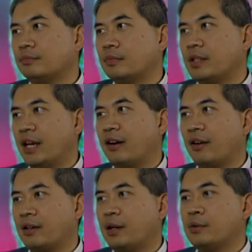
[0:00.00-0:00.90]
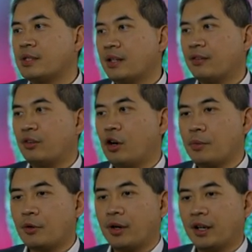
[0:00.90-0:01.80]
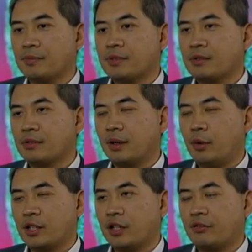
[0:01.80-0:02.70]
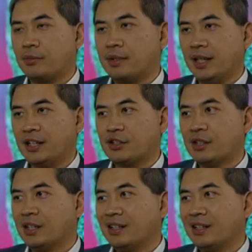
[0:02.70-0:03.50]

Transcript: yeah, I, I, would say that for home aquariums, uh, watch out for pH.